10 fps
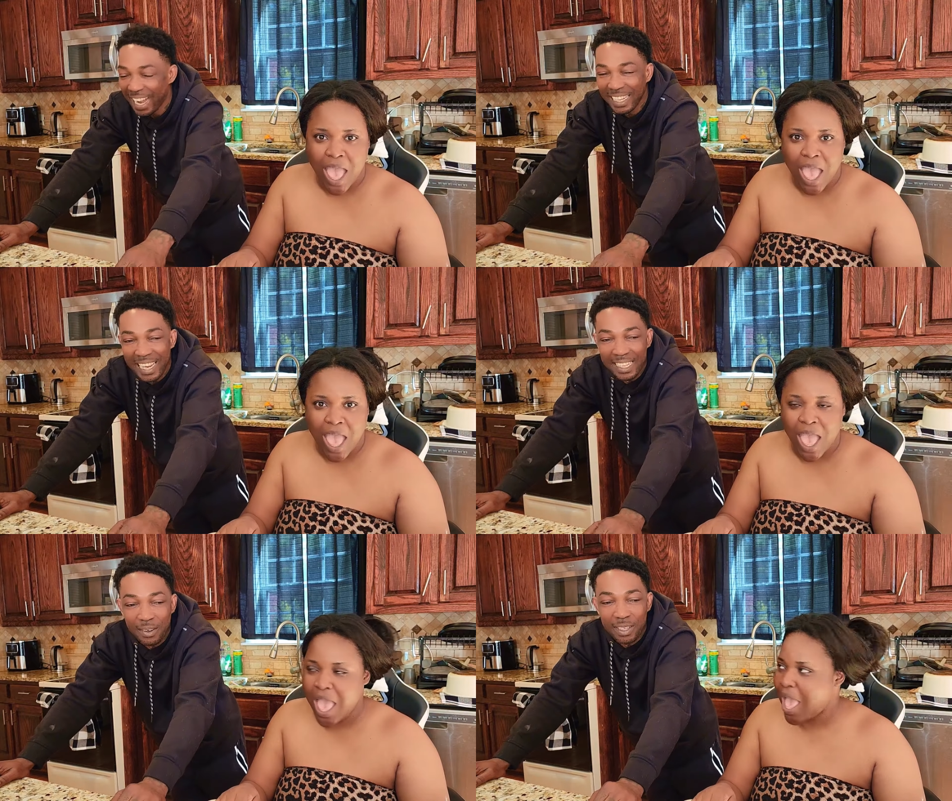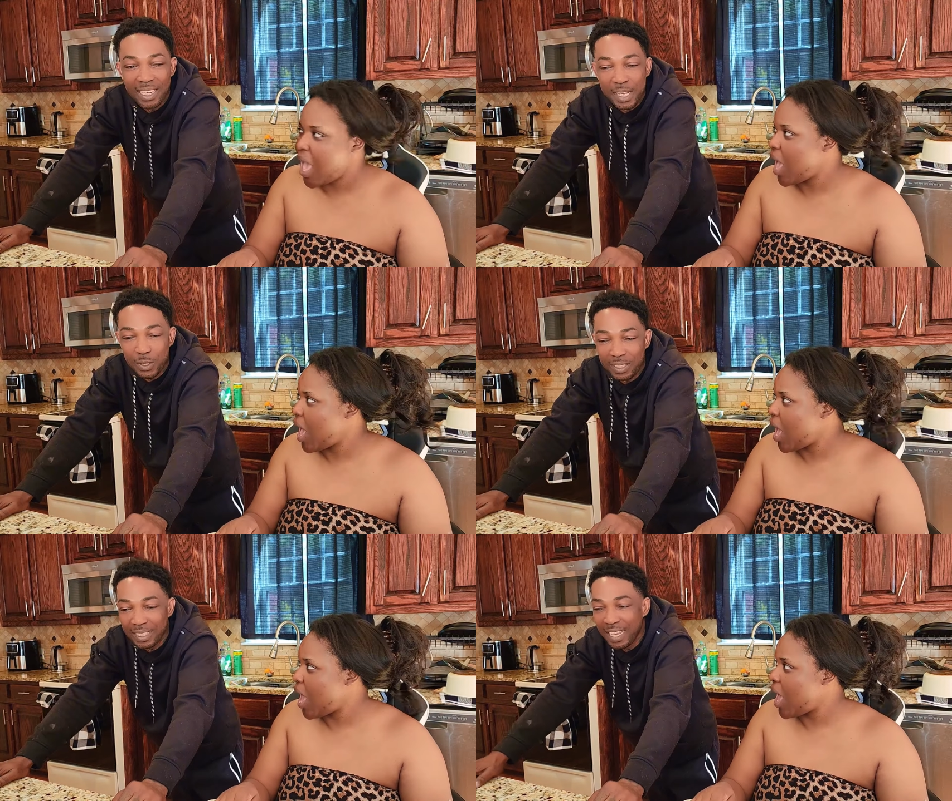Speaker 1: then now the
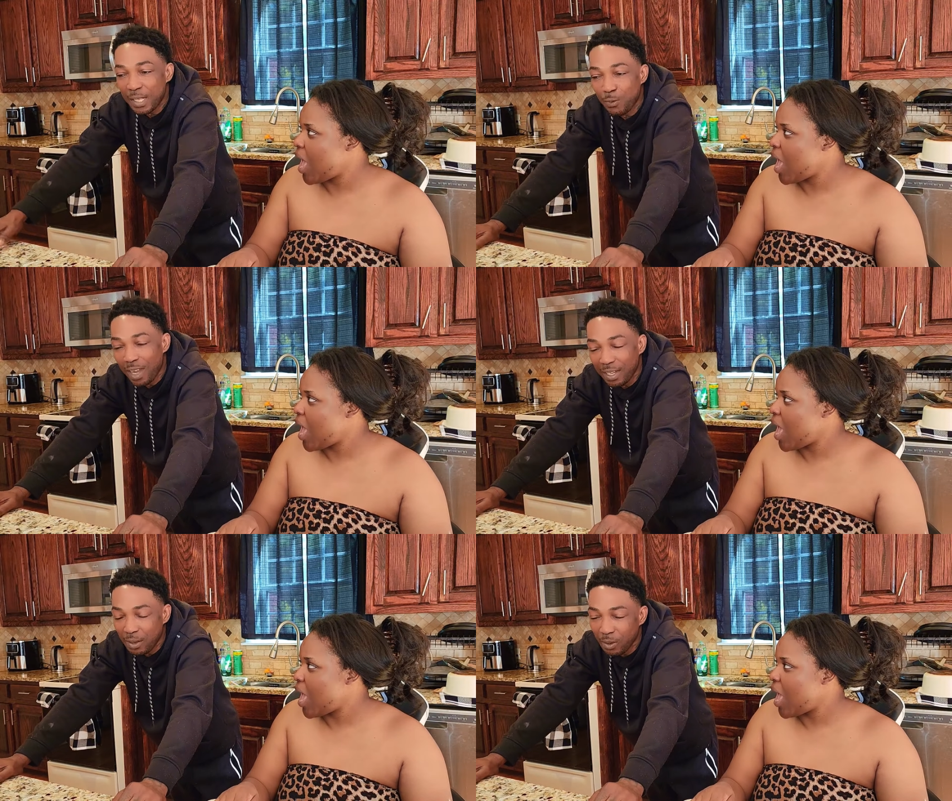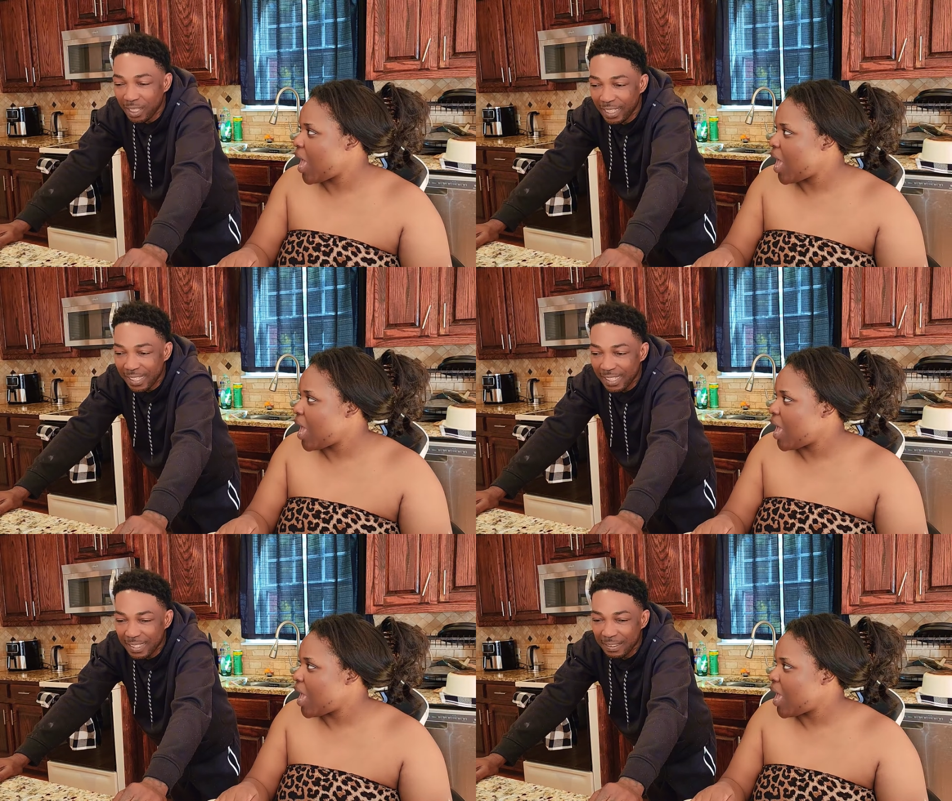next the next one now
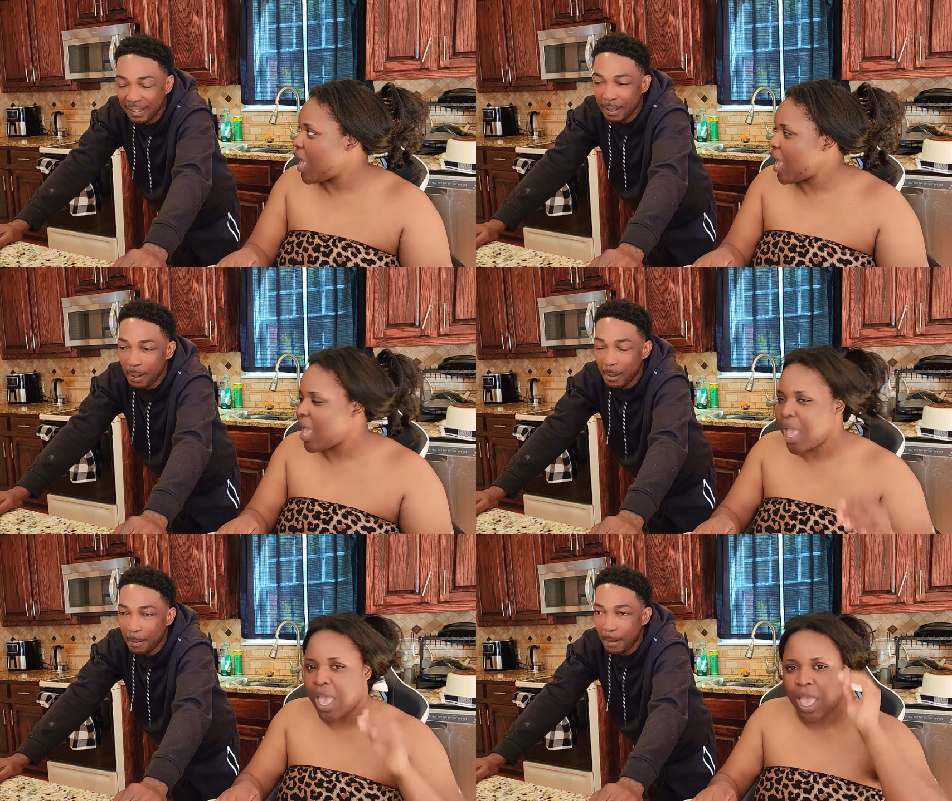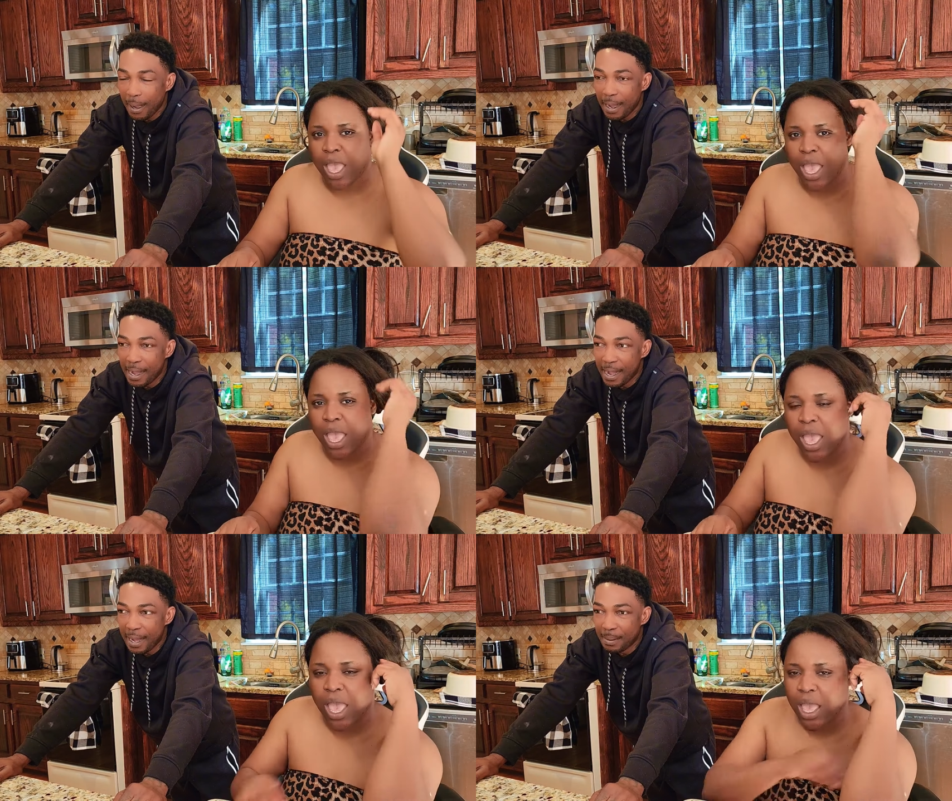is
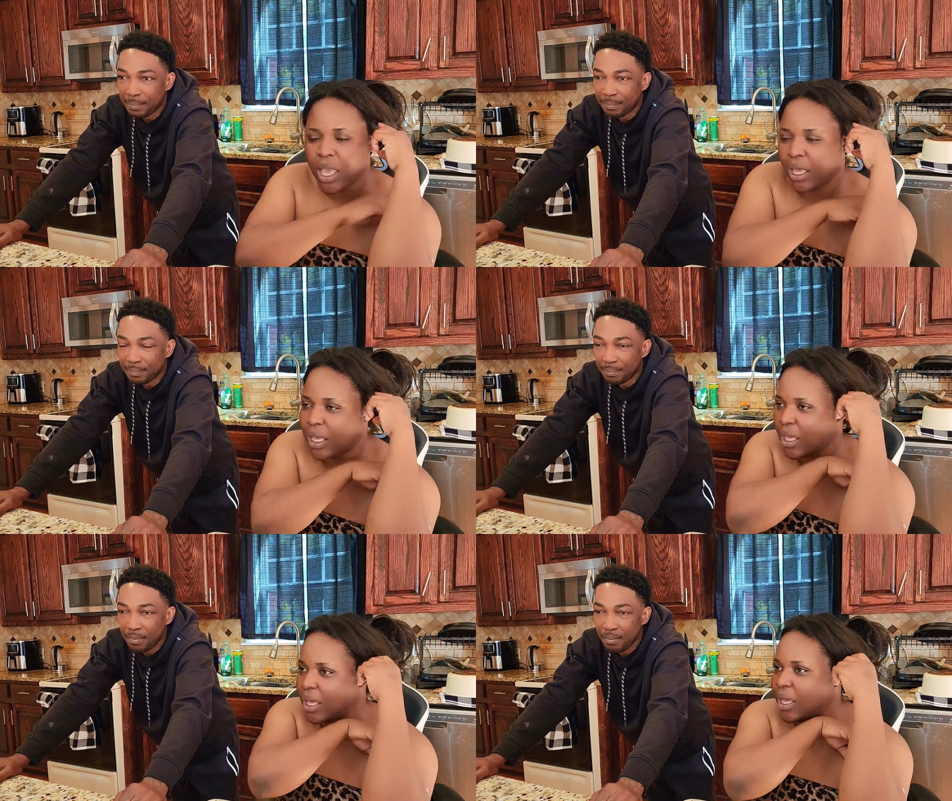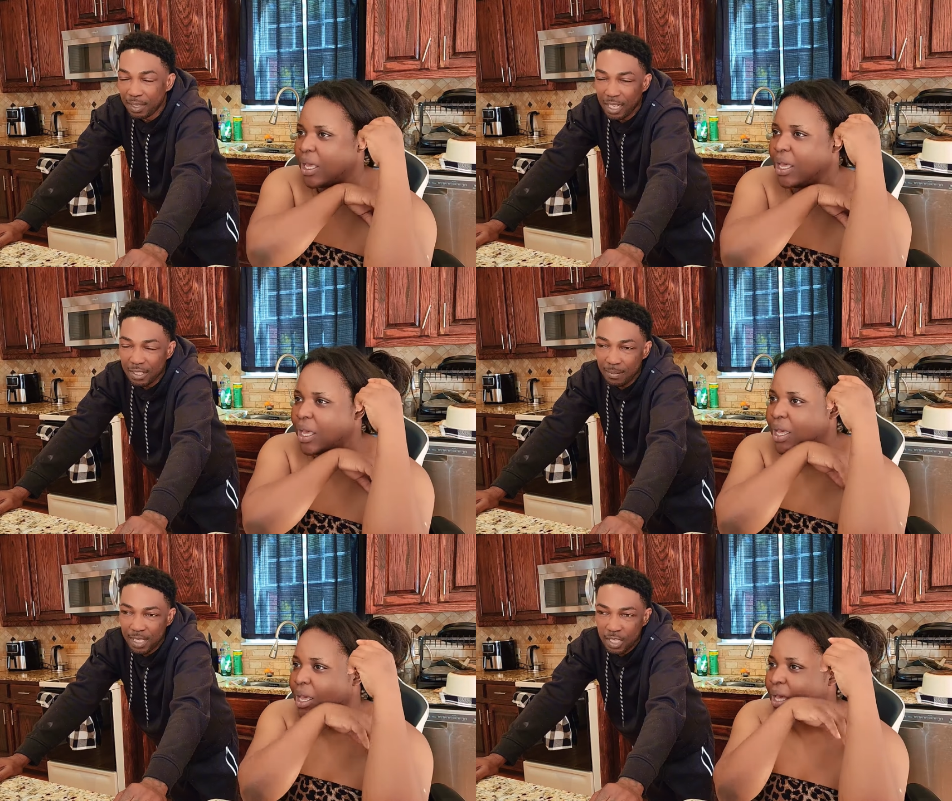um me tell you
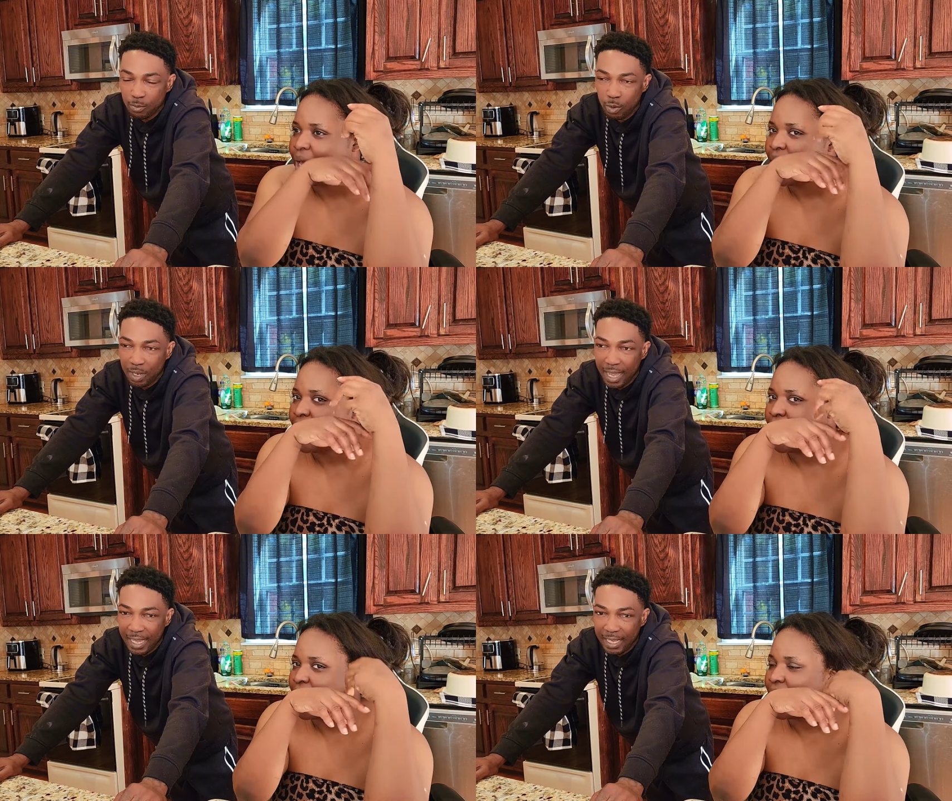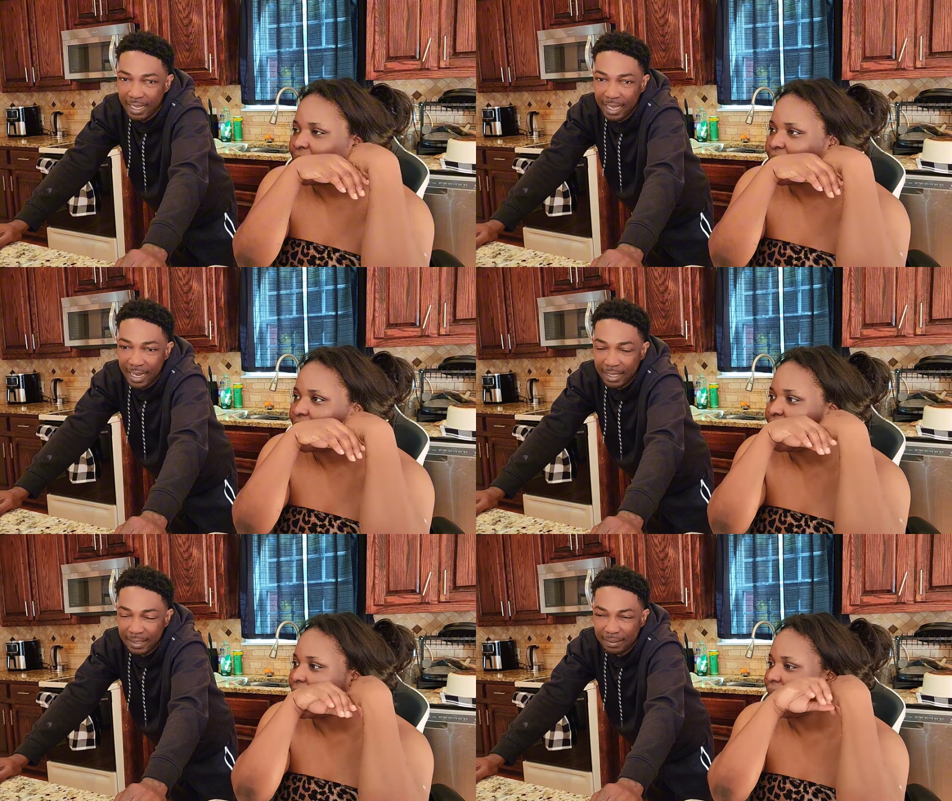something, something I like
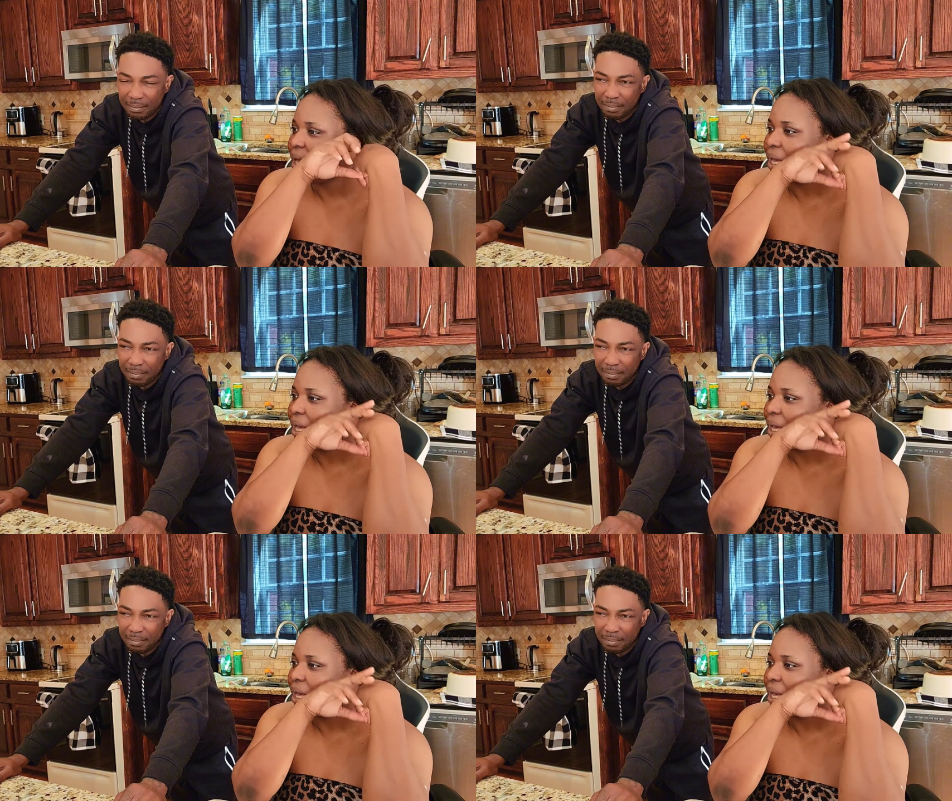and